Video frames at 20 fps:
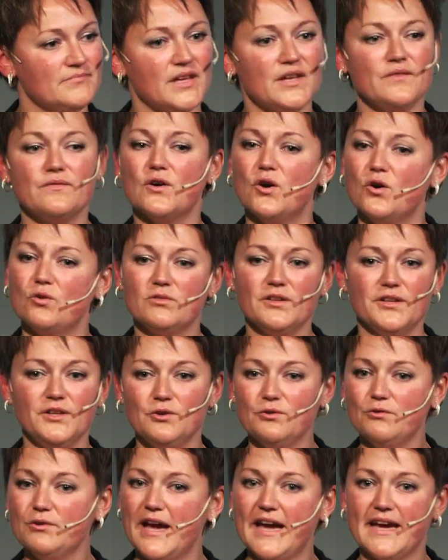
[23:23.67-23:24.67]
If only
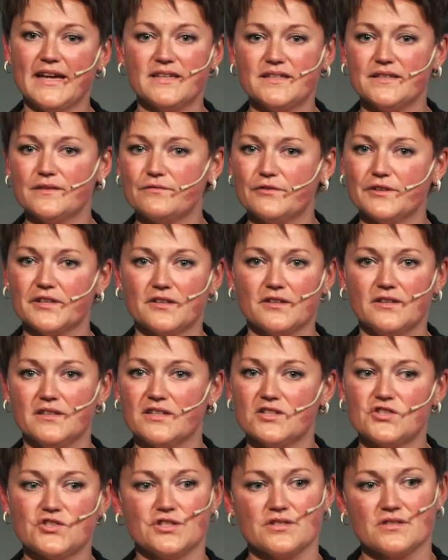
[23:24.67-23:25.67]
you had different
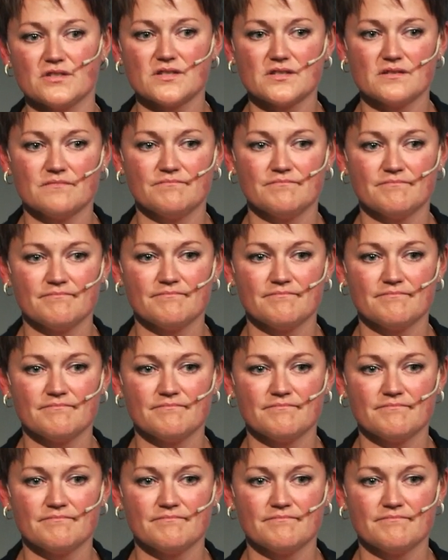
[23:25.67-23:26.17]
conditions.